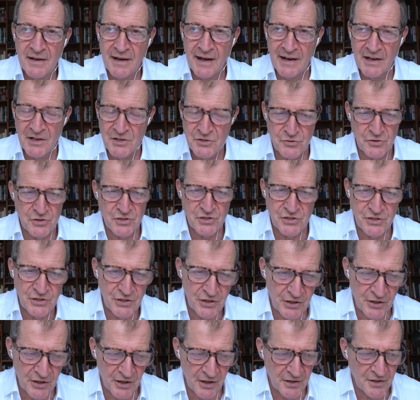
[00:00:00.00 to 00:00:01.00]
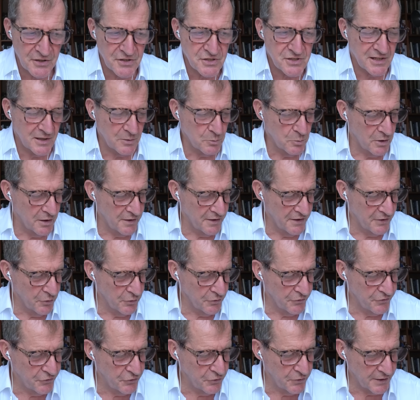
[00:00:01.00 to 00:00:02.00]
electricity, and you can't understand why they're
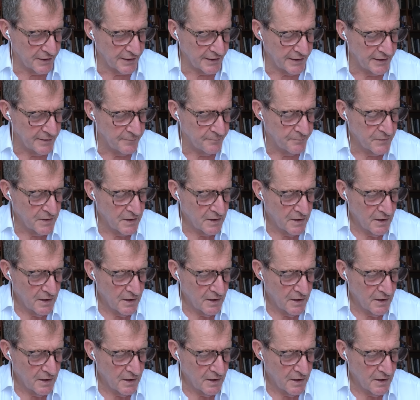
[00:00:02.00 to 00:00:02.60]
not doing it.